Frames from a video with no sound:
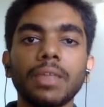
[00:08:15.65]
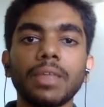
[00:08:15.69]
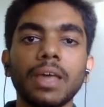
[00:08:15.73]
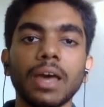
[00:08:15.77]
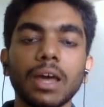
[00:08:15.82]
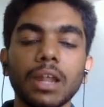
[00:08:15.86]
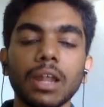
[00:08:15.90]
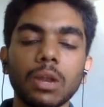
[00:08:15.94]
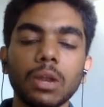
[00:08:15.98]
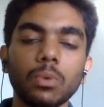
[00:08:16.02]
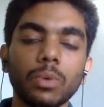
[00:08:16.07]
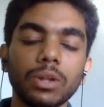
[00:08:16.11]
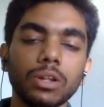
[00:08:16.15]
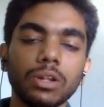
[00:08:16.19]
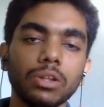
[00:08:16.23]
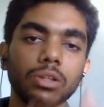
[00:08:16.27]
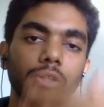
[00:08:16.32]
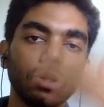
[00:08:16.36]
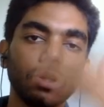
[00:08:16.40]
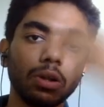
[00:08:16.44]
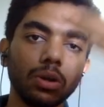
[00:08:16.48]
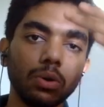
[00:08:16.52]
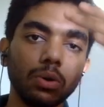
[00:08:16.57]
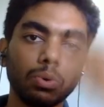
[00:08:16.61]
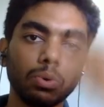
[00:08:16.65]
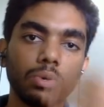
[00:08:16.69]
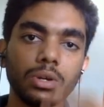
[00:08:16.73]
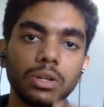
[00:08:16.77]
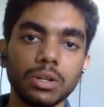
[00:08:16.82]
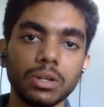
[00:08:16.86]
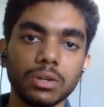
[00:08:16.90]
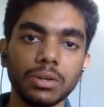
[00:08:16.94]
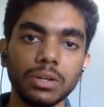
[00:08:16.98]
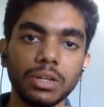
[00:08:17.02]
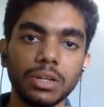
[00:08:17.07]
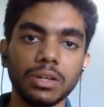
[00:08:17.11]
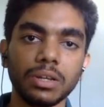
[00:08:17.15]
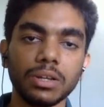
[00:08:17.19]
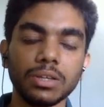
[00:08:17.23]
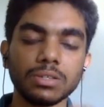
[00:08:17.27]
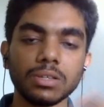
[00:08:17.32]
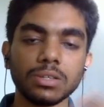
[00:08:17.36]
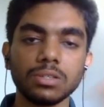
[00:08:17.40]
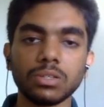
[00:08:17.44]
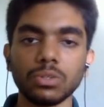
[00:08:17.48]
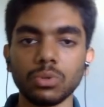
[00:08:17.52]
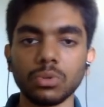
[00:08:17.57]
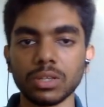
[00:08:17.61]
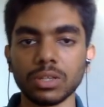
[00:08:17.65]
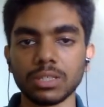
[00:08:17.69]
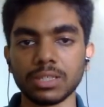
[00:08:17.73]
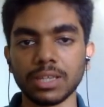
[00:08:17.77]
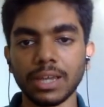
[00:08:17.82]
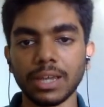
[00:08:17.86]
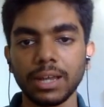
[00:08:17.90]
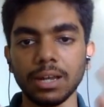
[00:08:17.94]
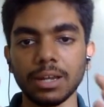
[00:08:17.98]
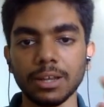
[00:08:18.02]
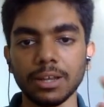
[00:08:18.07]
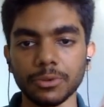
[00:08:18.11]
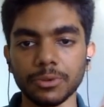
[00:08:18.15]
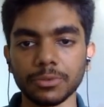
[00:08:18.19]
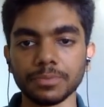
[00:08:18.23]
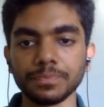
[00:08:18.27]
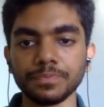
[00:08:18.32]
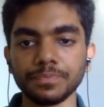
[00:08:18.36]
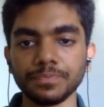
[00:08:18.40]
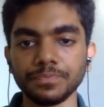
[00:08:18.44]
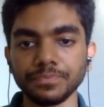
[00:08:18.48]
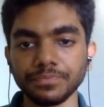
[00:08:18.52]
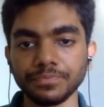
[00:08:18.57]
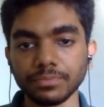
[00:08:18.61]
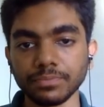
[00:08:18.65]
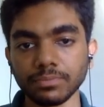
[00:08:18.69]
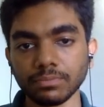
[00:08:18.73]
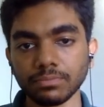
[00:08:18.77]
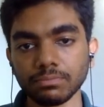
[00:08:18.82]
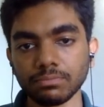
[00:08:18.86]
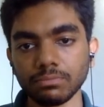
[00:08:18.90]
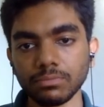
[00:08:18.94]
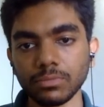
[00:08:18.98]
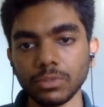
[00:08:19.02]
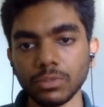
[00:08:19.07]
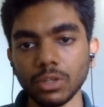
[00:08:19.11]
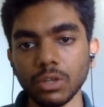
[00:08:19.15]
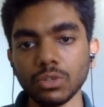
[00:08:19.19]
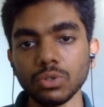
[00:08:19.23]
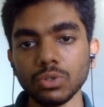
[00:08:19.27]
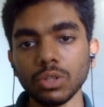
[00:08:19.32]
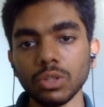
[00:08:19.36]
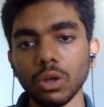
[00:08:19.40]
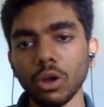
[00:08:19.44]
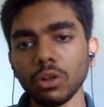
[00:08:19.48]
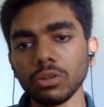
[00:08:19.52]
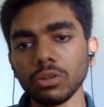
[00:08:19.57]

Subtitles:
and when the load decreases, you can scale down. So the